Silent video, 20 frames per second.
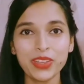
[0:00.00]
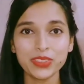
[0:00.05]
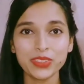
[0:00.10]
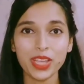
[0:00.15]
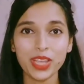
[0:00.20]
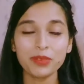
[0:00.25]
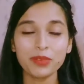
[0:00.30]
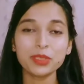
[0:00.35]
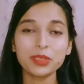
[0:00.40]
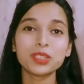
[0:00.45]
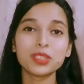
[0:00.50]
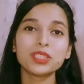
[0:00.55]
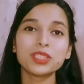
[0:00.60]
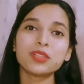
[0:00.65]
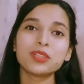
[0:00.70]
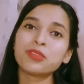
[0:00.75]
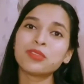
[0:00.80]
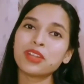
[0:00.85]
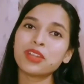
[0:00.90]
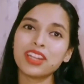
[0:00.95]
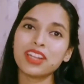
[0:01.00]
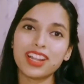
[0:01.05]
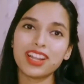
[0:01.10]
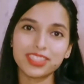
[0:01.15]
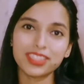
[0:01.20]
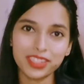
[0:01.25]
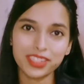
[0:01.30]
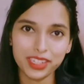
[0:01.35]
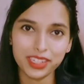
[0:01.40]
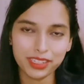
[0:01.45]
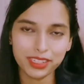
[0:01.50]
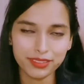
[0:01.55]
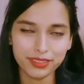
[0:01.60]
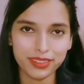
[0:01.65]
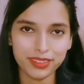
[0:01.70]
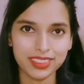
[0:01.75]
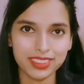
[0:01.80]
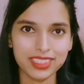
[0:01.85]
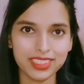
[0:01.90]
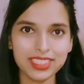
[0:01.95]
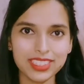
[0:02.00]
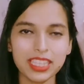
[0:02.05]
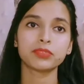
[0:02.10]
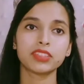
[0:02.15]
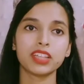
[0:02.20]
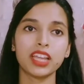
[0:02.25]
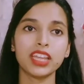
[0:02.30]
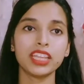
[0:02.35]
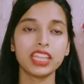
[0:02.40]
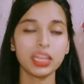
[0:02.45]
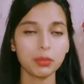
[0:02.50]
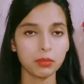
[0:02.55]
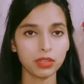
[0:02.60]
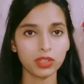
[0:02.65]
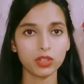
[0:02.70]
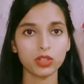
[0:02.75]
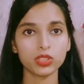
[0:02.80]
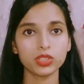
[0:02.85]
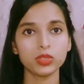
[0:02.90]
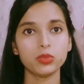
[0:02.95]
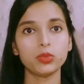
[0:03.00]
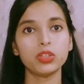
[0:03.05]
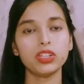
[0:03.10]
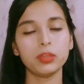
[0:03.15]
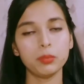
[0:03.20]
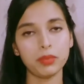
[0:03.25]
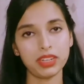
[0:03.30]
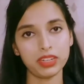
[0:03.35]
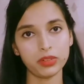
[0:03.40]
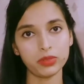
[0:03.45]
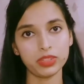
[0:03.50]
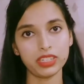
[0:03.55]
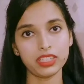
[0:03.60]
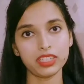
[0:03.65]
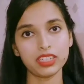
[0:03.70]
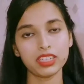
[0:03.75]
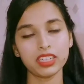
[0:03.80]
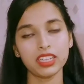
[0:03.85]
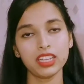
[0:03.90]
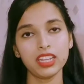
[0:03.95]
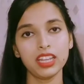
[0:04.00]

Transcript: So I was searching for an alternative for this. I came across a word benevolent.